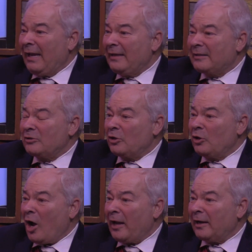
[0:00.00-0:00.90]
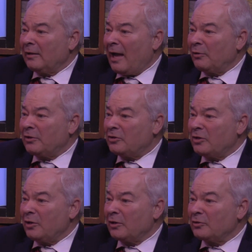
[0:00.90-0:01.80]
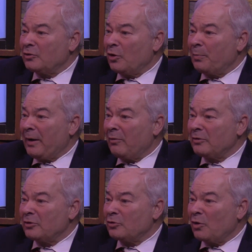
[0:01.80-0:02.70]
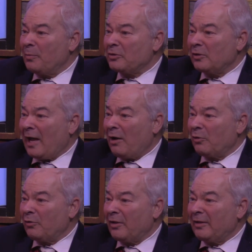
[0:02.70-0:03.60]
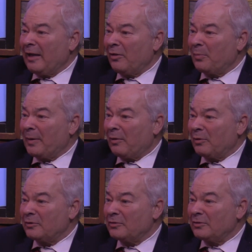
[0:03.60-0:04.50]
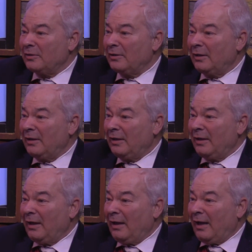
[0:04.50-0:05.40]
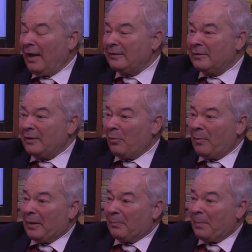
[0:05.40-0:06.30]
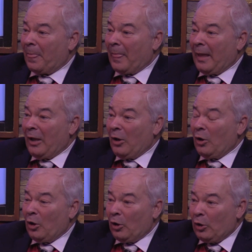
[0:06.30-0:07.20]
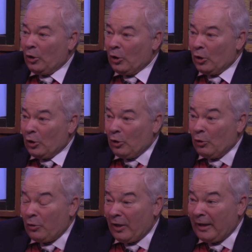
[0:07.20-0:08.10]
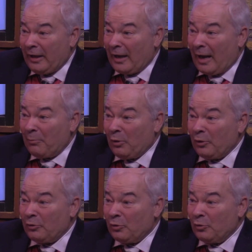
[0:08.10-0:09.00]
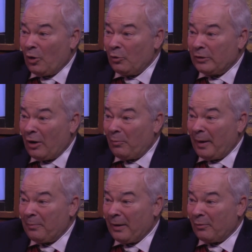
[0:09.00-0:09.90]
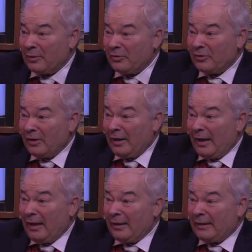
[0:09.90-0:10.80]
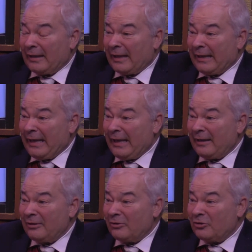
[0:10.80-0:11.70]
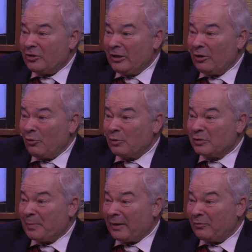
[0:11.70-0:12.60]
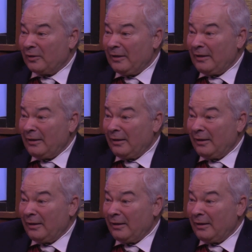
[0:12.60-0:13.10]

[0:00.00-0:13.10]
He says, you're not allowed to cheer because your parents are so much louder than the other parents. I said, no, wait a minute. You think I'm going to go tell my parents that they can't cheer respectfully?